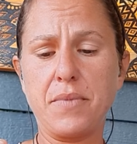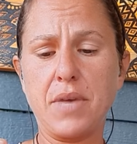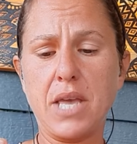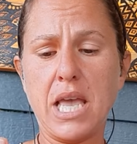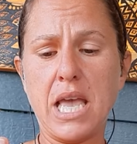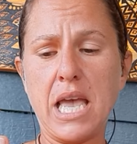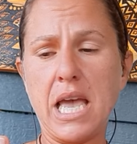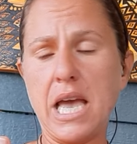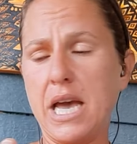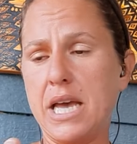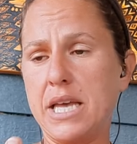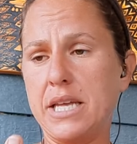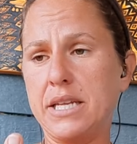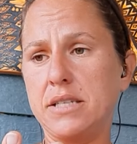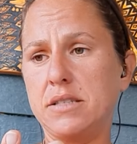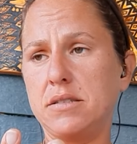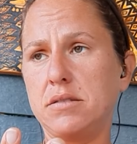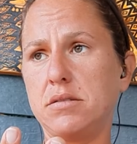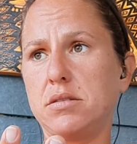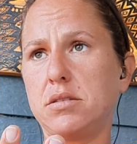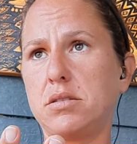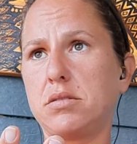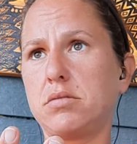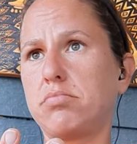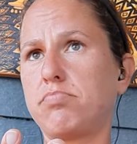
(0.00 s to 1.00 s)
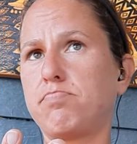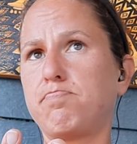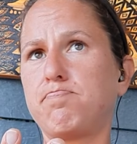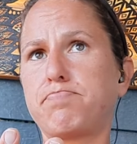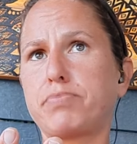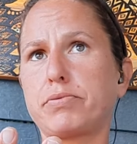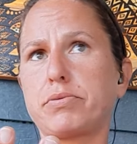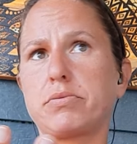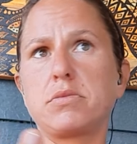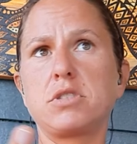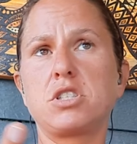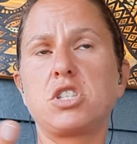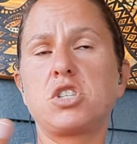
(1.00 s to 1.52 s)
and
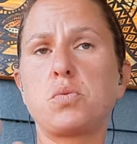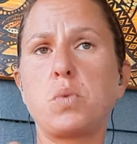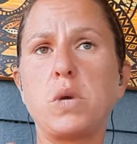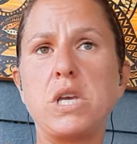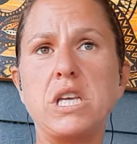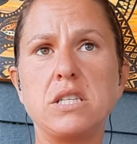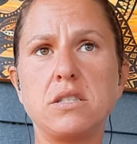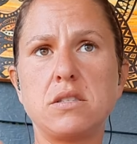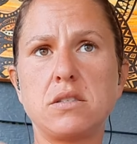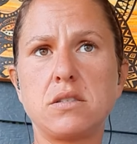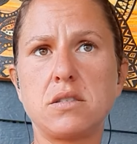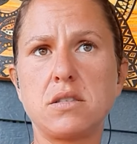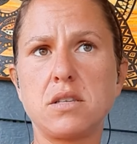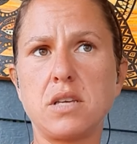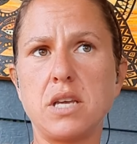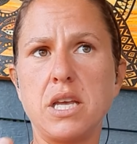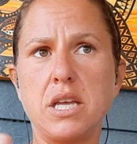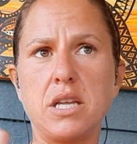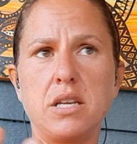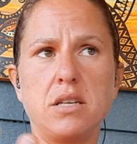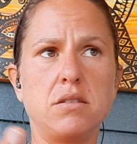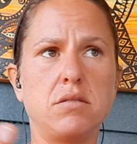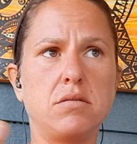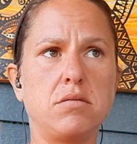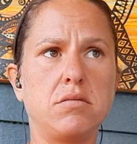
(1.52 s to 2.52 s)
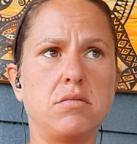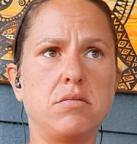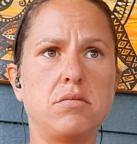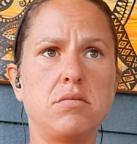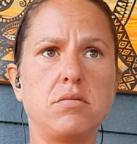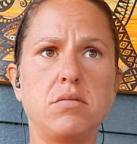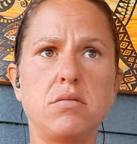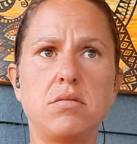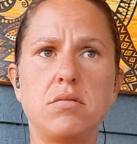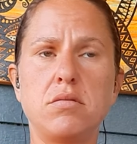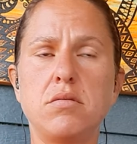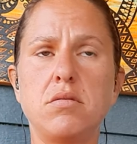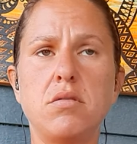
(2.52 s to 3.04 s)
sweets and
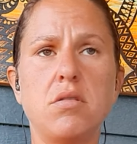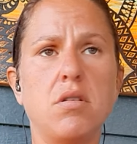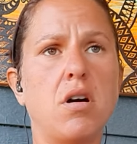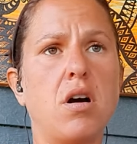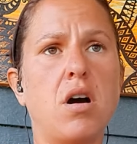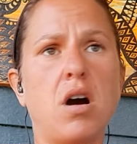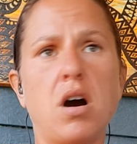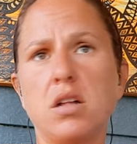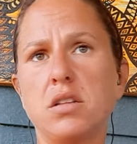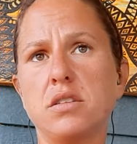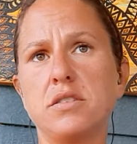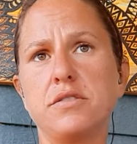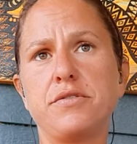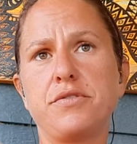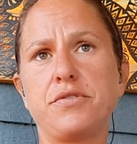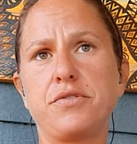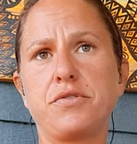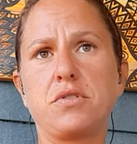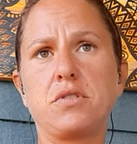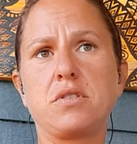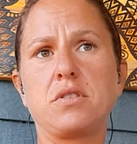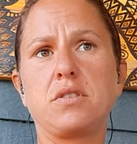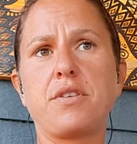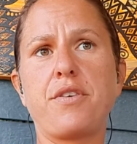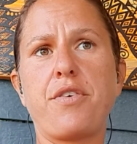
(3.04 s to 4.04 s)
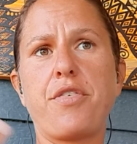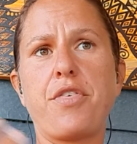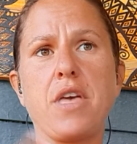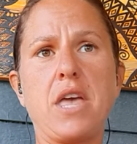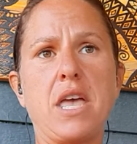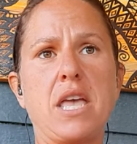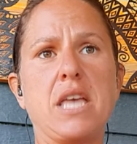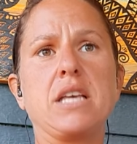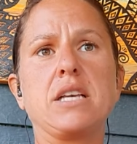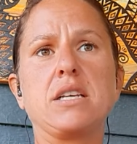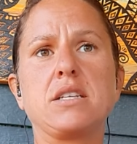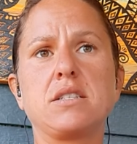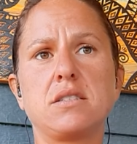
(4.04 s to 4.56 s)
all of the
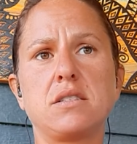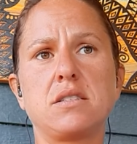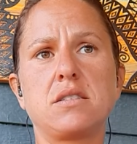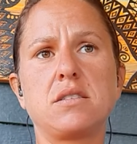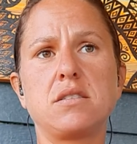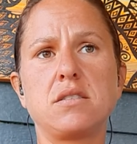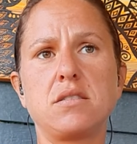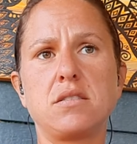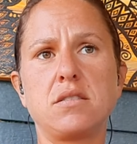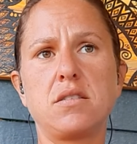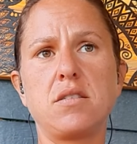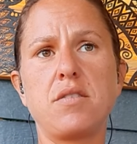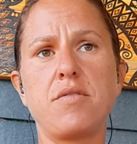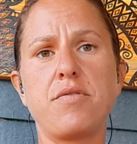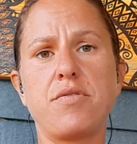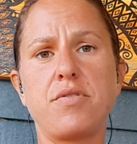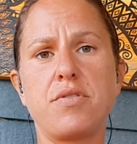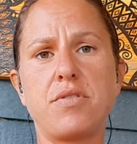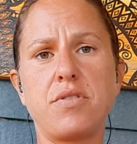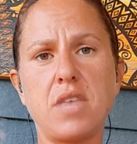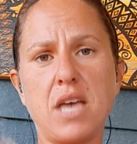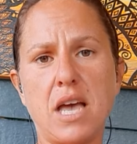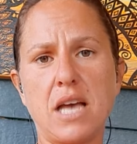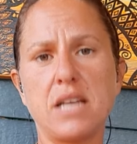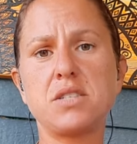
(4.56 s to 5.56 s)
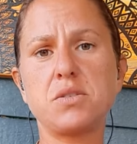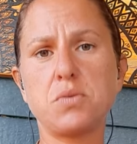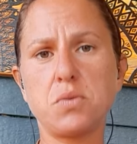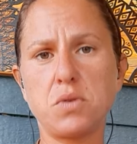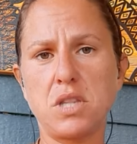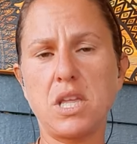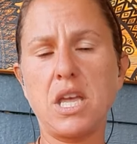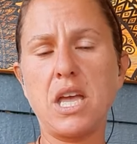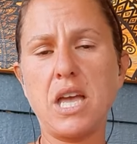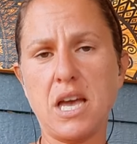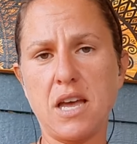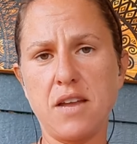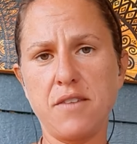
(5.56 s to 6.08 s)
things? That's what
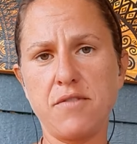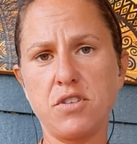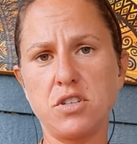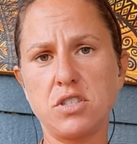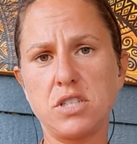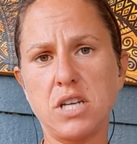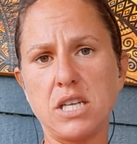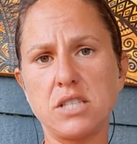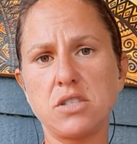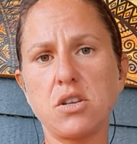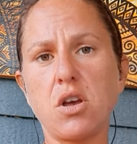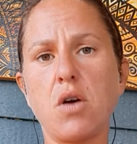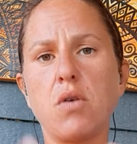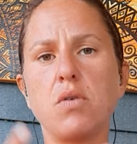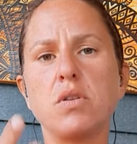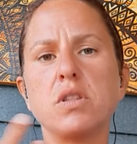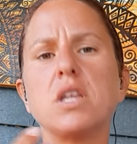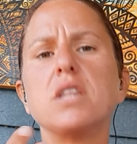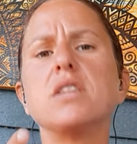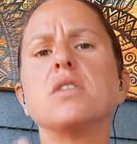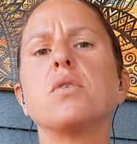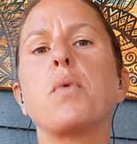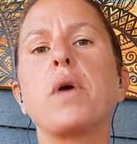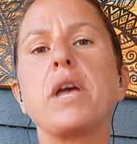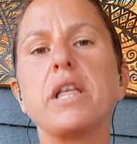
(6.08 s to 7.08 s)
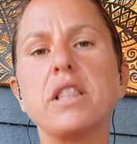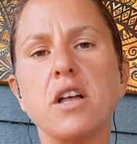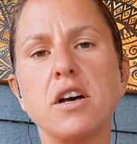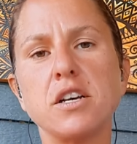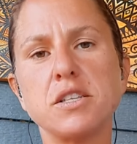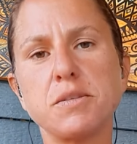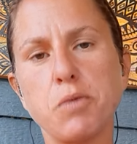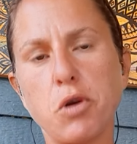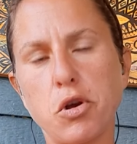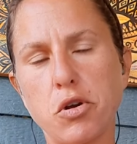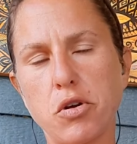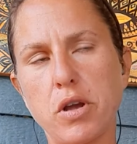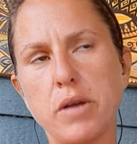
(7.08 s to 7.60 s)
they advertise. Oh, and then the weight loss
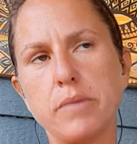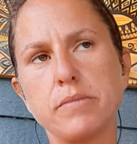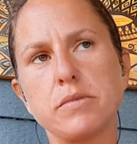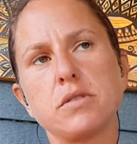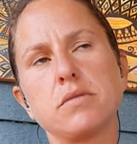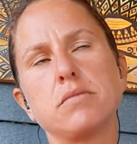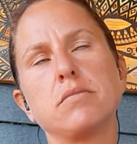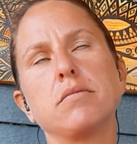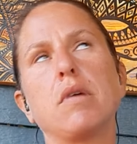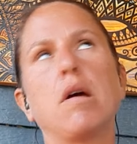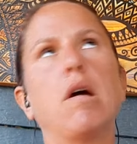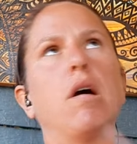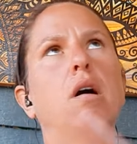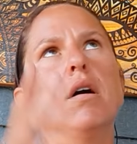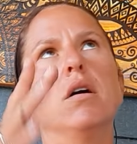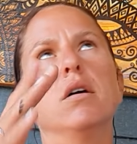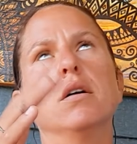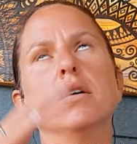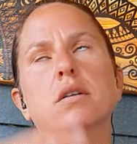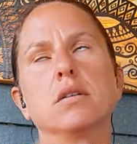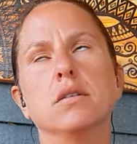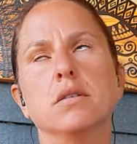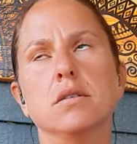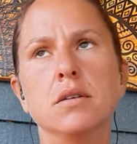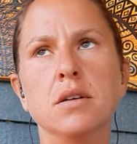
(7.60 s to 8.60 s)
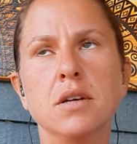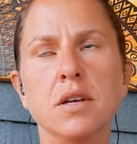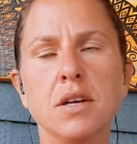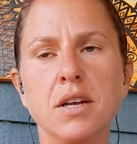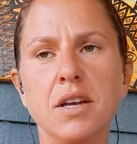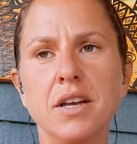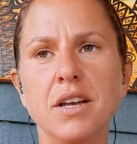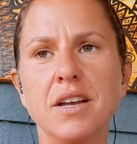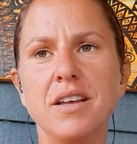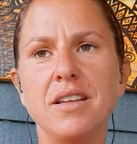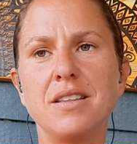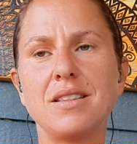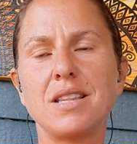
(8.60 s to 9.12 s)
programs.
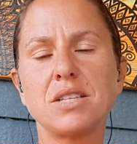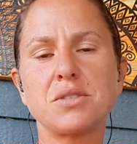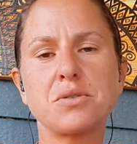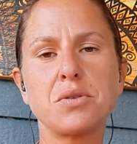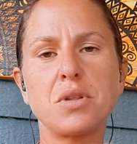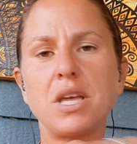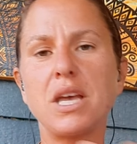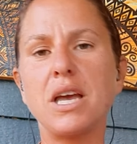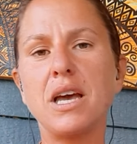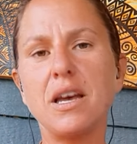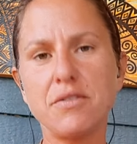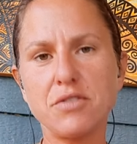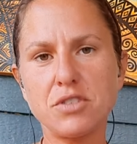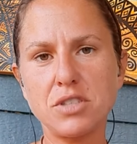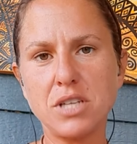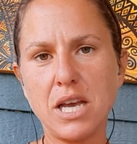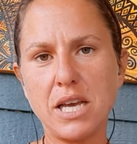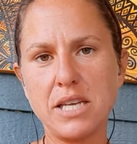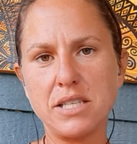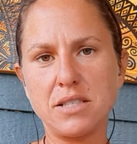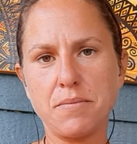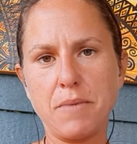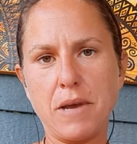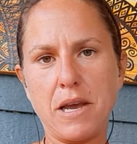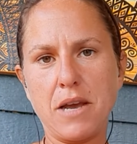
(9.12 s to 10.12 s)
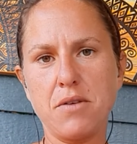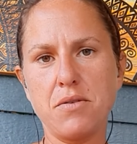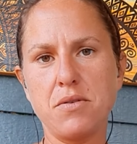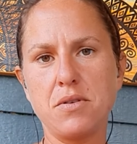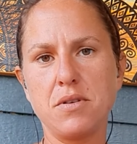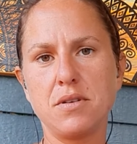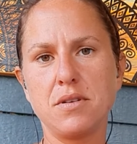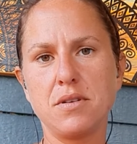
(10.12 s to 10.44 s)
That's what they advertise about.